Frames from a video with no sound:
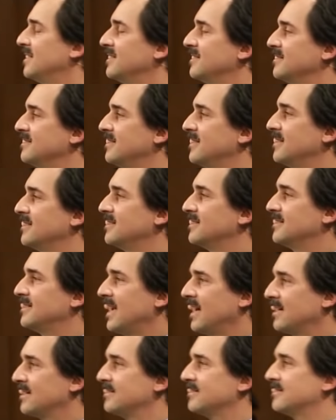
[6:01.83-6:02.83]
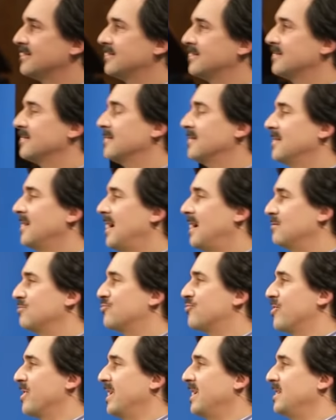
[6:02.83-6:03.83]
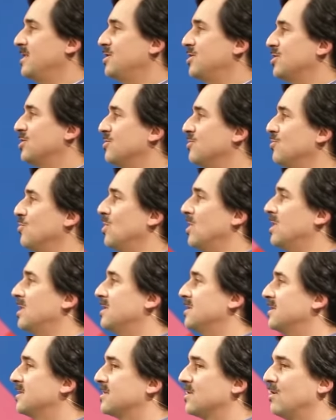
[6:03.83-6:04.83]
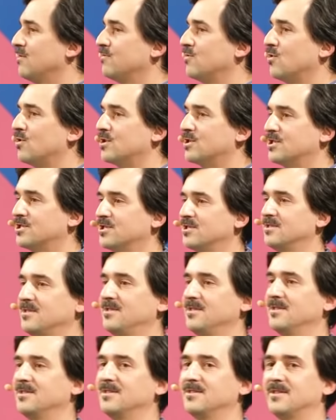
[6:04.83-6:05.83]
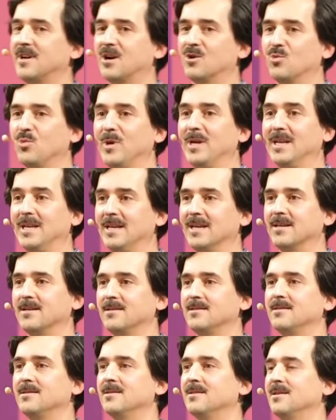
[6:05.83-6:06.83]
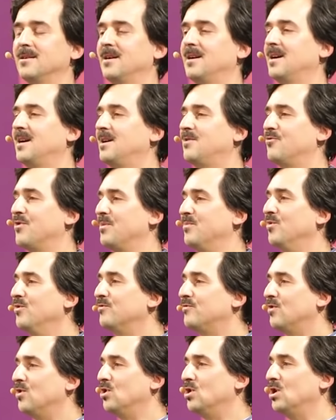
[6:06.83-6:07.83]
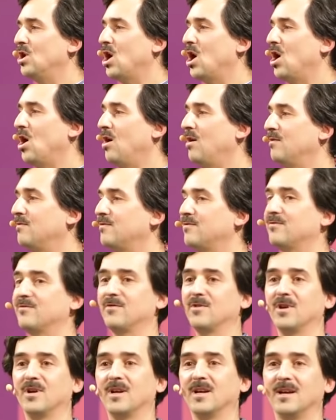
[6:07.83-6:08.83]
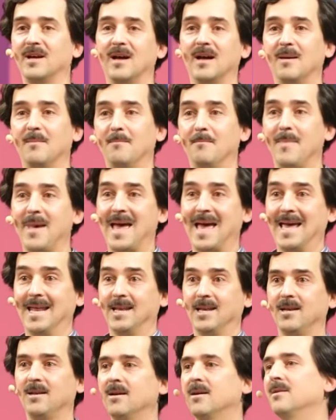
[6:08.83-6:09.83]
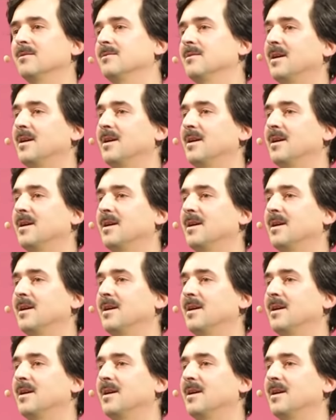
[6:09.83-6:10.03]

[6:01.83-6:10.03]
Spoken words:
The second outrage was, of course, the Darwinian removal of man,